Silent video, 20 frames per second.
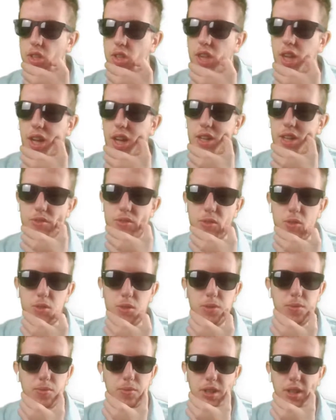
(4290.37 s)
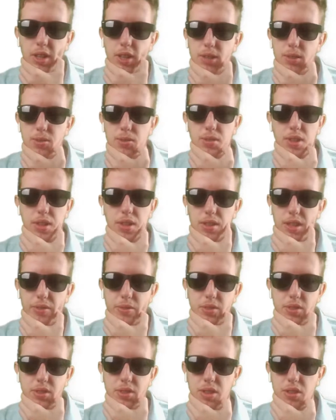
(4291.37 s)
I have YouTube videos like level
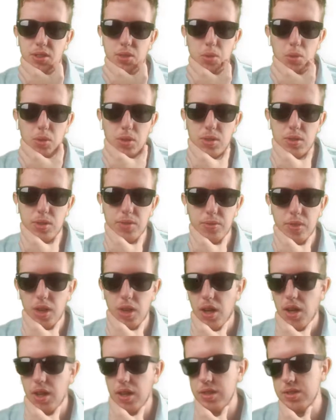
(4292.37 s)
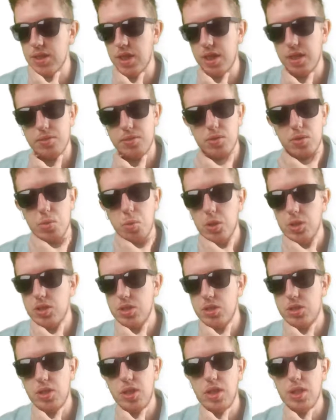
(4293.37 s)
design tutorials and vlogs, and I have Twitch
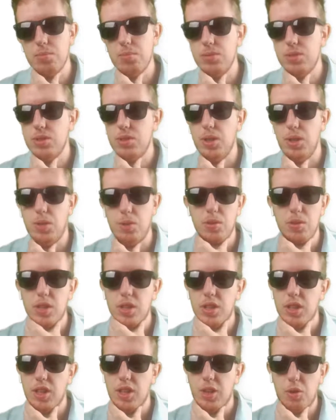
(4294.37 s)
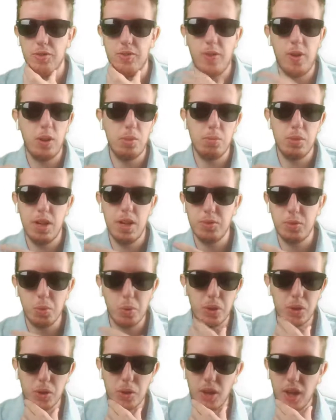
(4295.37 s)
streams. So you want to follow me
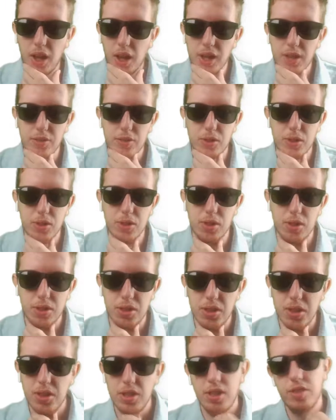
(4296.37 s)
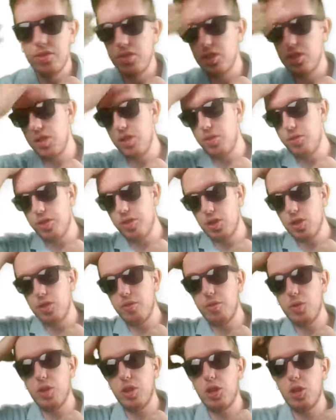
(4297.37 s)
everywhere you can. If you
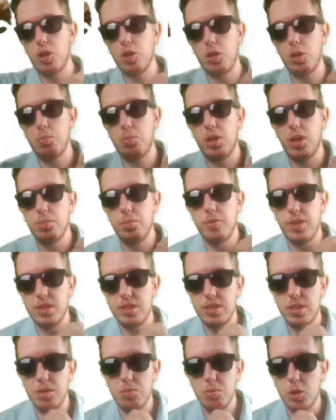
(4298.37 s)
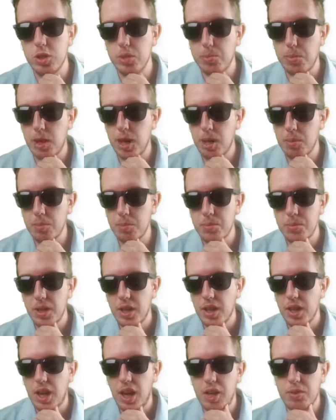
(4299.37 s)
think you could become invested in Emoji Pop,
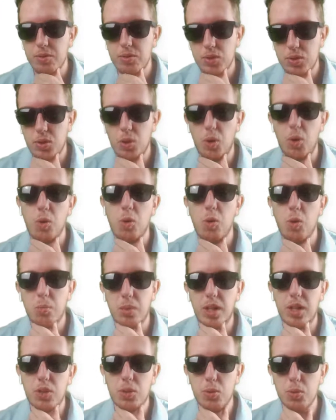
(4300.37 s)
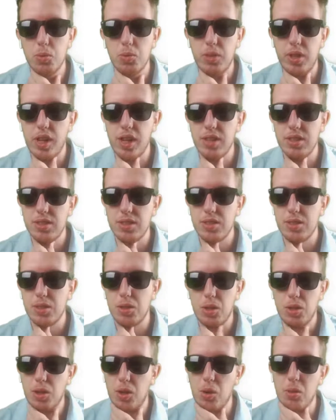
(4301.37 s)
I have so many cool things to
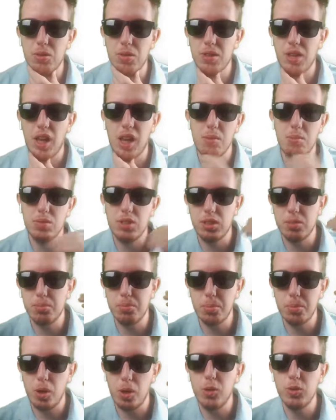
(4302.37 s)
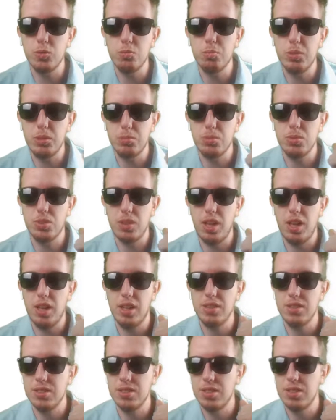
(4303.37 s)
go into the game. It's gonna blow people's
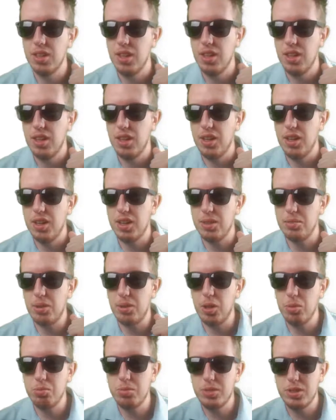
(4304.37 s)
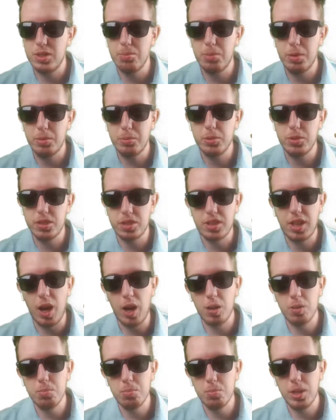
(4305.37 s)
heads. I know some people
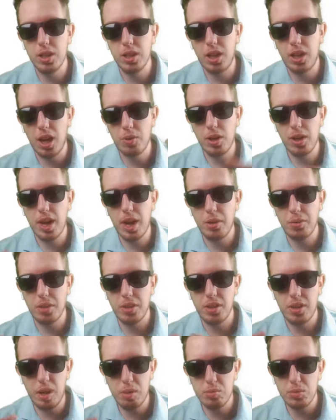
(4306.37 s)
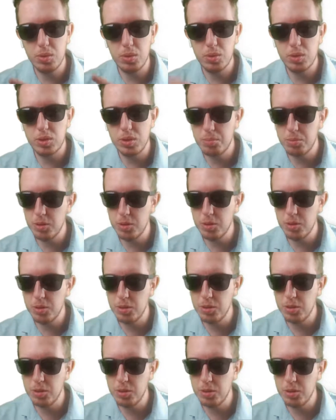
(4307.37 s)
discount me kind of right now and think the game's a little simple,
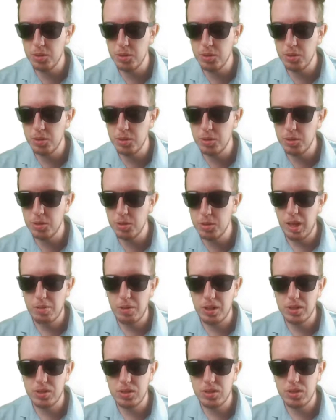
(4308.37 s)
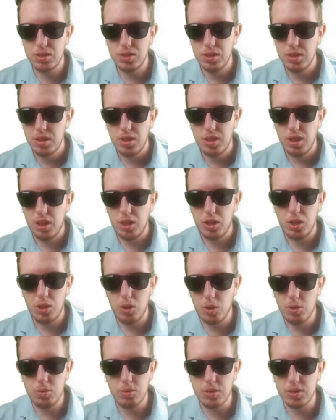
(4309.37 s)
but the game has a
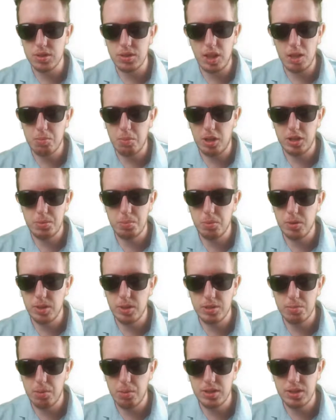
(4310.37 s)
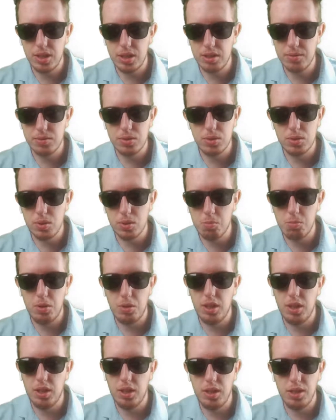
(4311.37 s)
huge design possibility space, and I have so
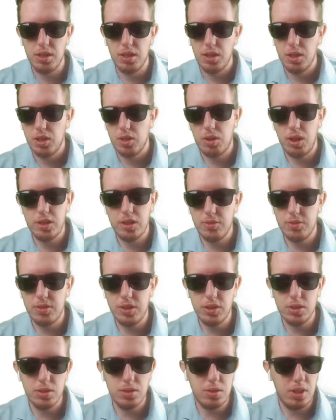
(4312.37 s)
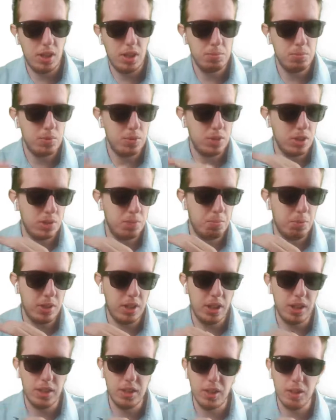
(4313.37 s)
many crazy features that I'm just
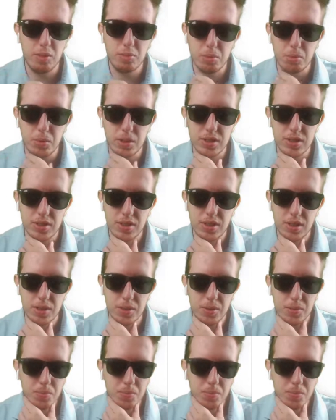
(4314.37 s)
beginning to implement still.